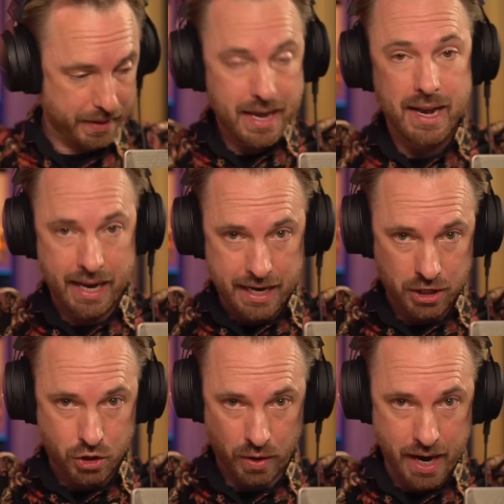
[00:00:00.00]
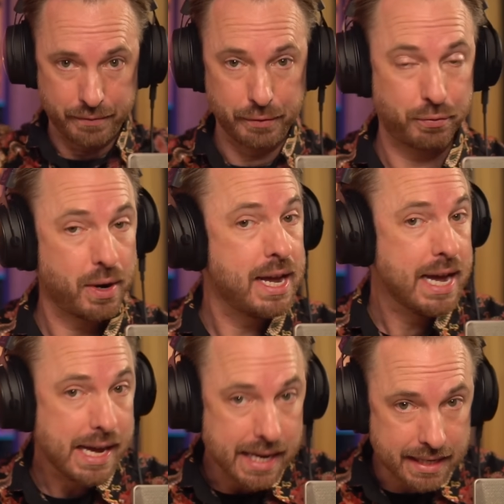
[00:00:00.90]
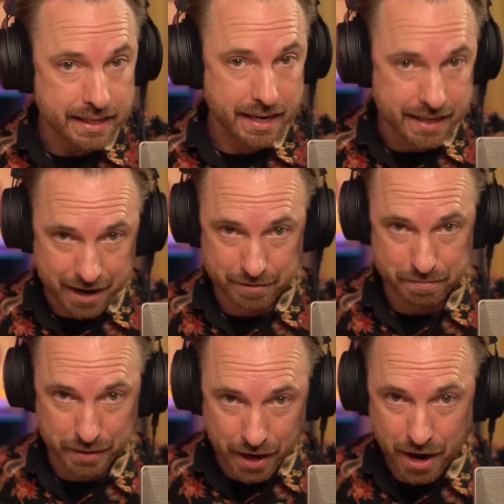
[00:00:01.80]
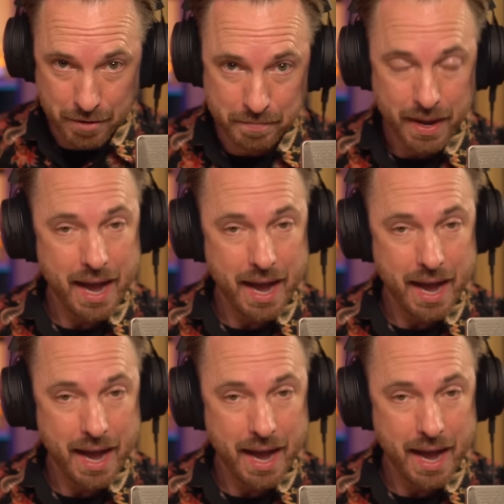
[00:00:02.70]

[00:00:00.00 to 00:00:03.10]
The link to join up for free is down below.